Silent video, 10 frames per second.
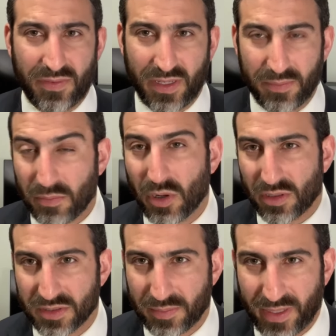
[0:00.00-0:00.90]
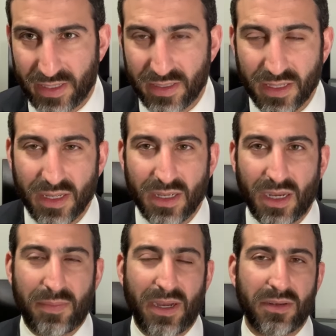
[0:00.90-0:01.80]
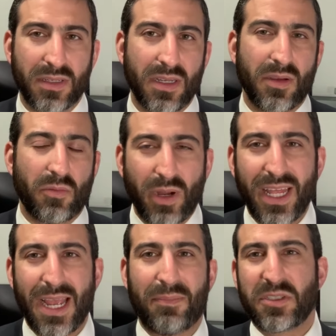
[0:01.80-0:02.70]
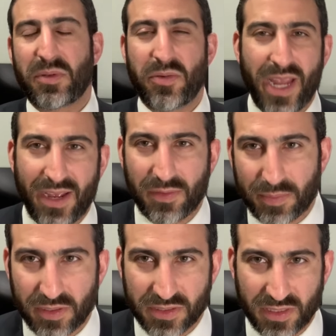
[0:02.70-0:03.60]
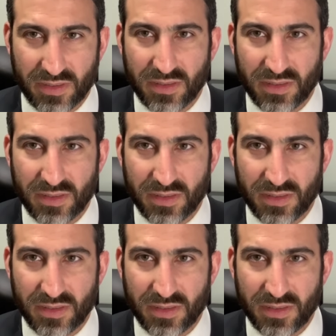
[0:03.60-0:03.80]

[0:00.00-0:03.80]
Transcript: moral debate about what happens when you have a person,